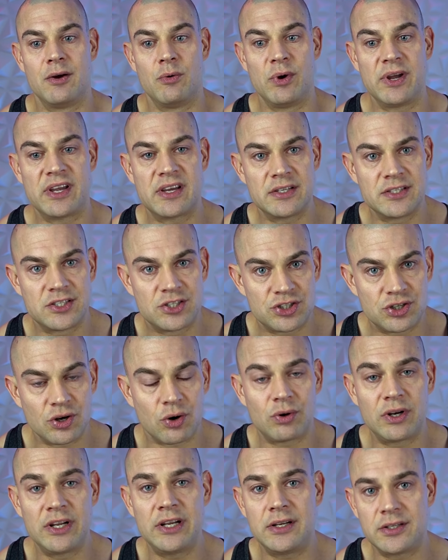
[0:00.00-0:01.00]
We can
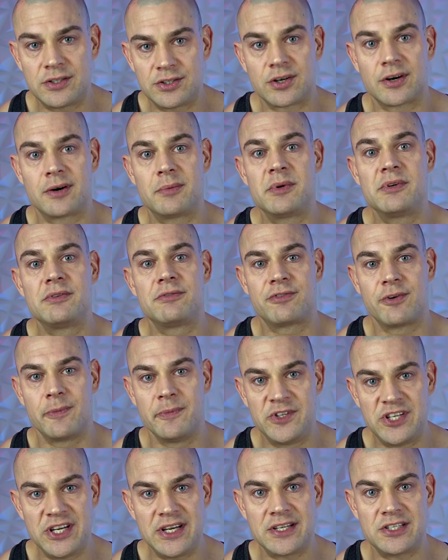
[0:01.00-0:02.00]
solely determine from
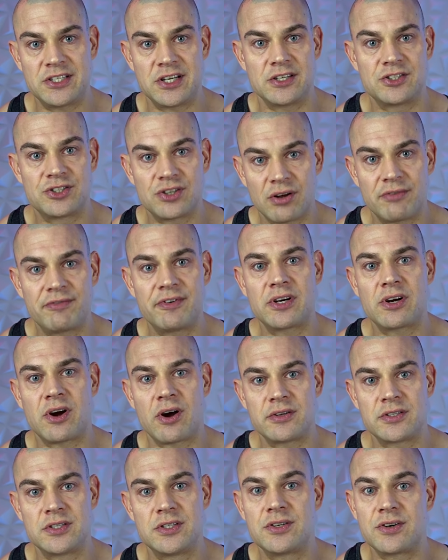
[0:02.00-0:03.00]
DHEA sulfate
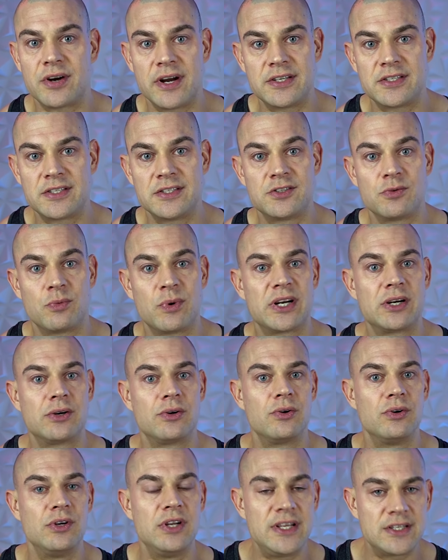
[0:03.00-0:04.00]
concentrations whether
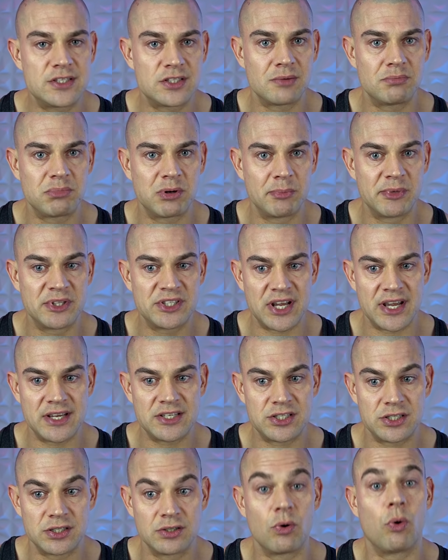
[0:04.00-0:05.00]
you need
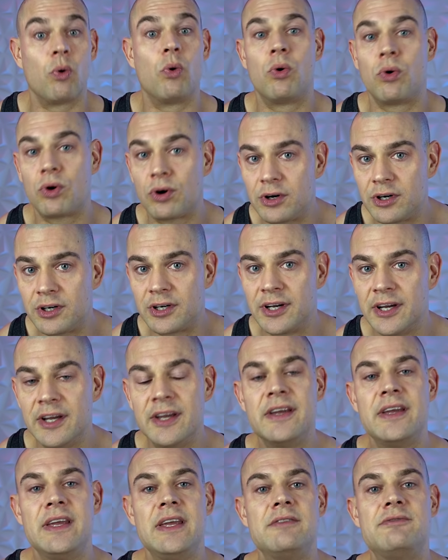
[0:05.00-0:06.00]
supplementation or
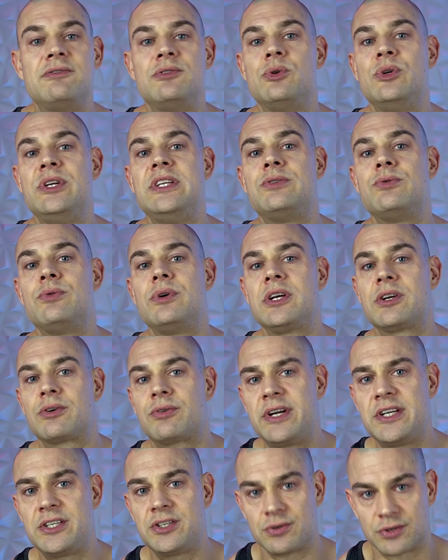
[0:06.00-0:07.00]
if you need to
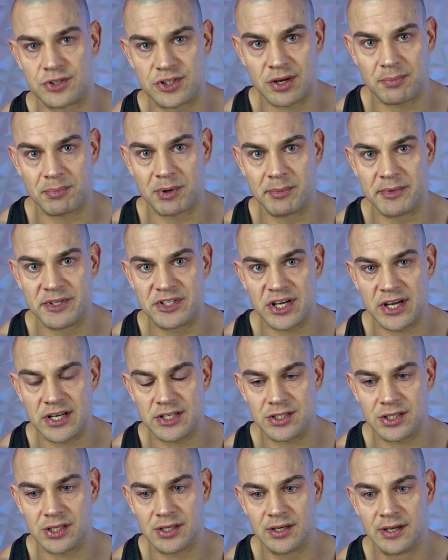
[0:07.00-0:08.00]
increase your
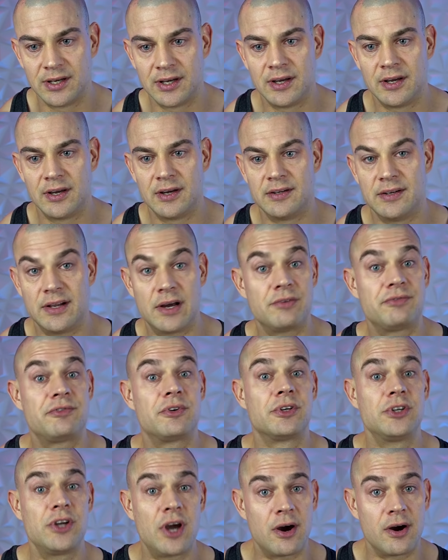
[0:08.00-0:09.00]
supplementation. Now, if
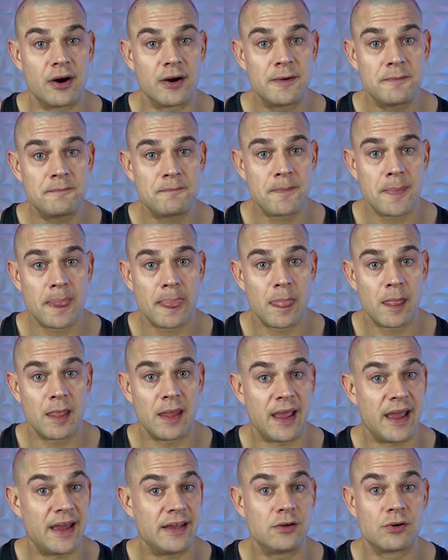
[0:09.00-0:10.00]
you're young
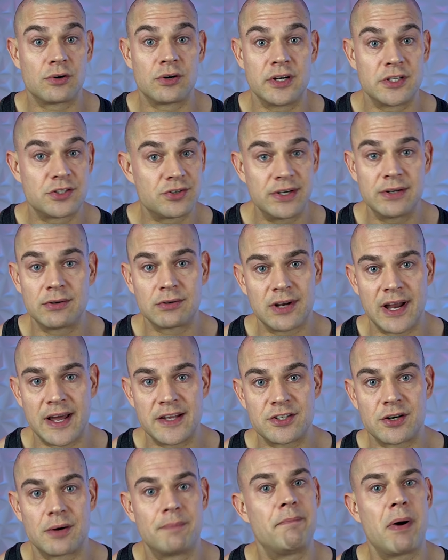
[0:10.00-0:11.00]
and your adrenal
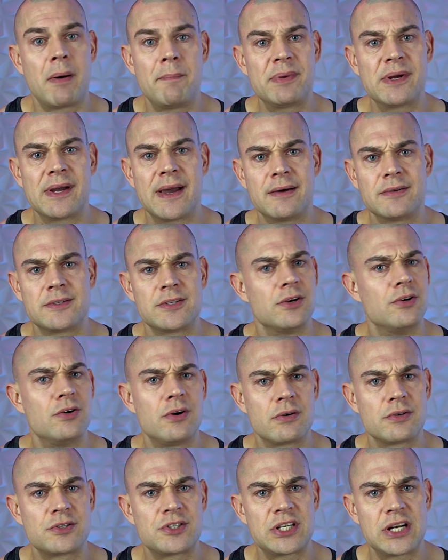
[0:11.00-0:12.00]
glands are pumping out
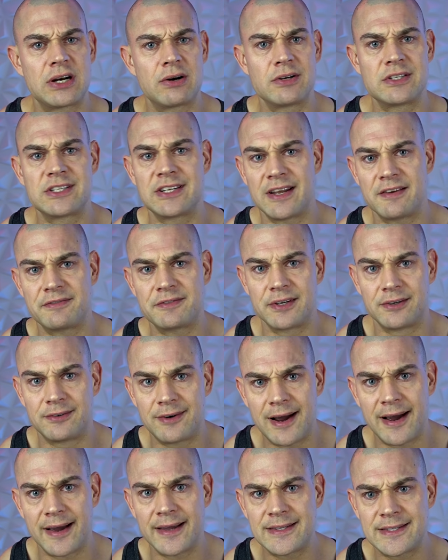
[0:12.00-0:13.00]
neurosteroids left and
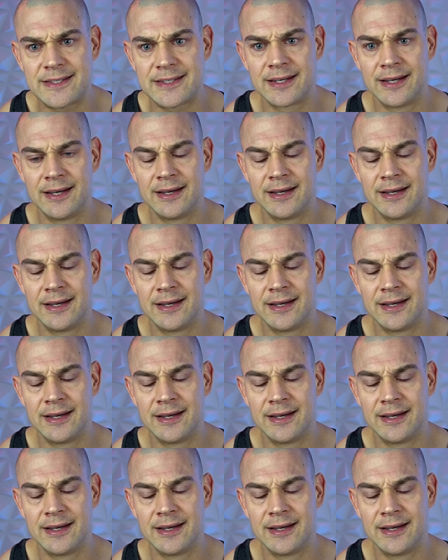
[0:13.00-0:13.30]
right,